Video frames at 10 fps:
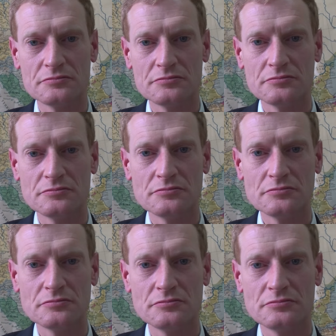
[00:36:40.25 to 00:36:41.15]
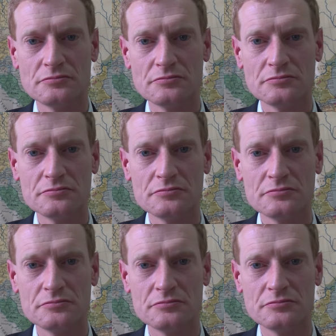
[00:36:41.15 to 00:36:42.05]

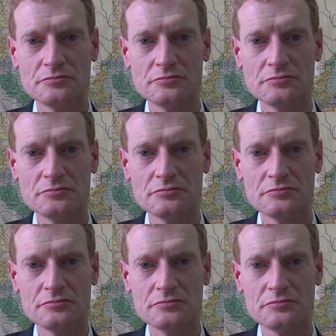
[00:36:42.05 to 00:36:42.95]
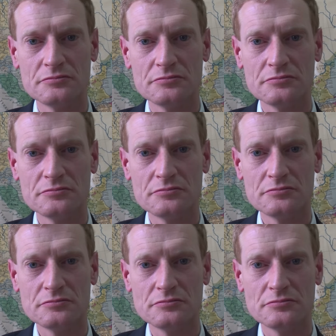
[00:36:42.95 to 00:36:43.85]

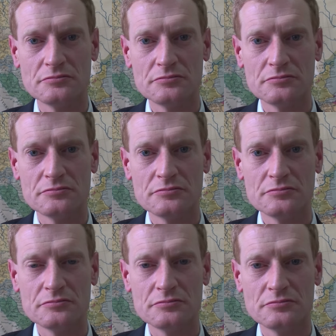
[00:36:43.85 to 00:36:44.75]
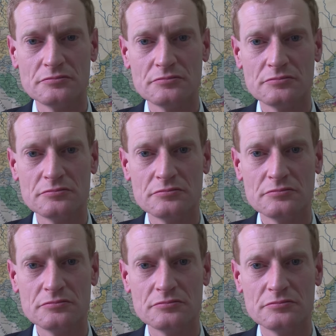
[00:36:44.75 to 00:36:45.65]

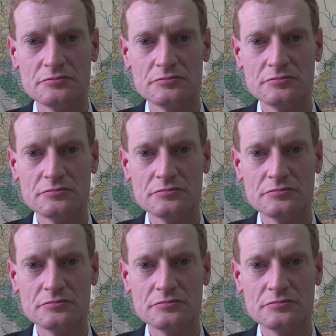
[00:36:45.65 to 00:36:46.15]
(not speaking)